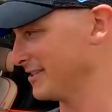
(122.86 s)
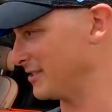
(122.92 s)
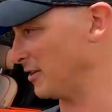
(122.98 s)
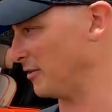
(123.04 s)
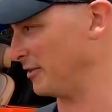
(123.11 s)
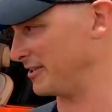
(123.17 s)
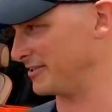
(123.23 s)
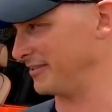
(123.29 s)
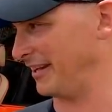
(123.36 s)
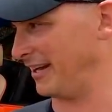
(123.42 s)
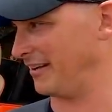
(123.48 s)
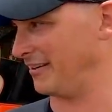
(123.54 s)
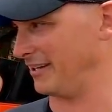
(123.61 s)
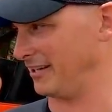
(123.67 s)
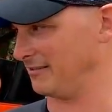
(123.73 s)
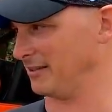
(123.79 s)
So it's
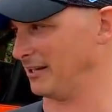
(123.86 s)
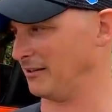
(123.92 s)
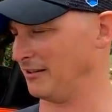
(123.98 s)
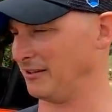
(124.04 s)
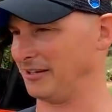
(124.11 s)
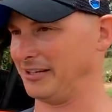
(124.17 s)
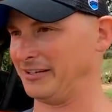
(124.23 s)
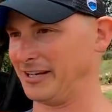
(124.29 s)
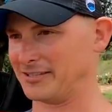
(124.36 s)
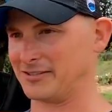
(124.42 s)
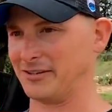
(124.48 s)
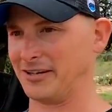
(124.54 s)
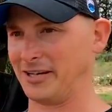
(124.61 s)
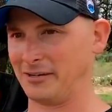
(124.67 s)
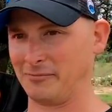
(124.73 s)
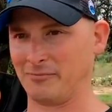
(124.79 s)
it literally
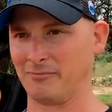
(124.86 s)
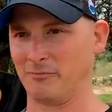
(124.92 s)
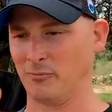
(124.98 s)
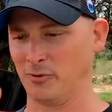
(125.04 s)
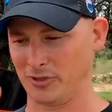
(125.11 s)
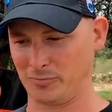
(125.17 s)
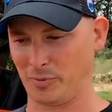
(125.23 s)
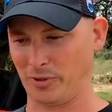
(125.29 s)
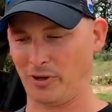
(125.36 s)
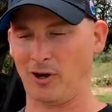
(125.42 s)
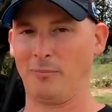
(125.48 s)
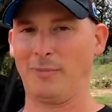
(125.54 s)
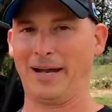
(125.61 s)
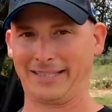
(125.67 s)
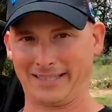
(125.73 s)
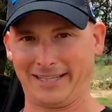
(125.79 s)
yesterday was put all
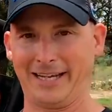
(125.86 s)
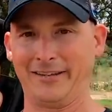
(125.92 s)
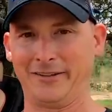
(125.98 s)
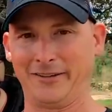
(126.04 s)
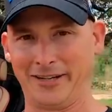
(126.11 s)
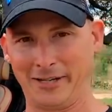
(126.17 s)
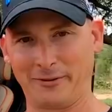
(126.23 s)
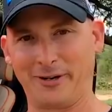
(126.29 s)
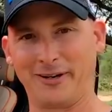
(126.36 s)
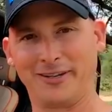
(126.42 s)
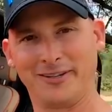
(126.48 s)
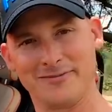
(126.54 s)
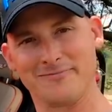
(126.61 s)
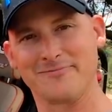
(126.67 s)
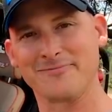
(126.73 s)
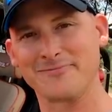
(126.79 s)
that together, and here we
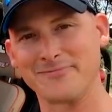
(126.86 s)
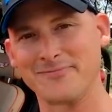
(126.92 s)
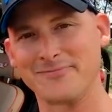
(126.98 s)
are.